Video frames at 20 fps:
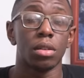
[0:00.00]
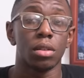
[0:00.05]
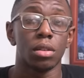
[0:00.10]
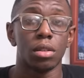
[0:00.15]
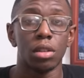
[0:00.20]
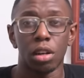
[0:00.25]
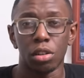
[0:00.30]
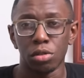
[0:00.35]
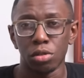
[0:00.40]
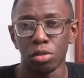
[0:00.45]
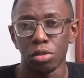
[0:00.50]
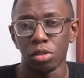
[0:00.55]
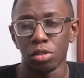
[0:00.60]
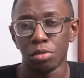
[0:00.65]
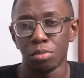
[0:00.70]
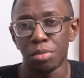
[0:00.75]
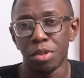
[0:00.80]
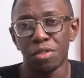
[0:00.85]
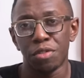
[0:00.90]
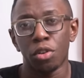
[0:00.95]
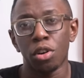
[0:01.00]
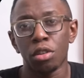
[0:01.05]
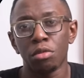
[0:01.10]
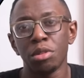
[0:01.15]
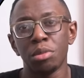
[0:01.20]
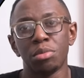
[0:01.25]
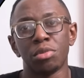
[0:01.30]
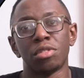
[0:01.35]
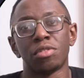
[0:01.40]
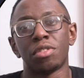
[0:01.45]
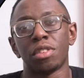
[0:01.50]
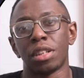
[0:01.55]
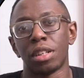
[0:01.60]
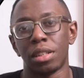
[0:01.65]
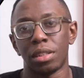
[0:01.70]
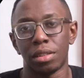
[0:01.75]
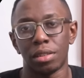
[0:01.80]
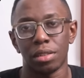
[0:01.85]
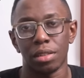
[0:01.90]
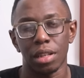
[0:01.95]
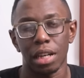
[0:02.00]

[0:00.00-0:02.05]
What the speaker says: Now, before we move on,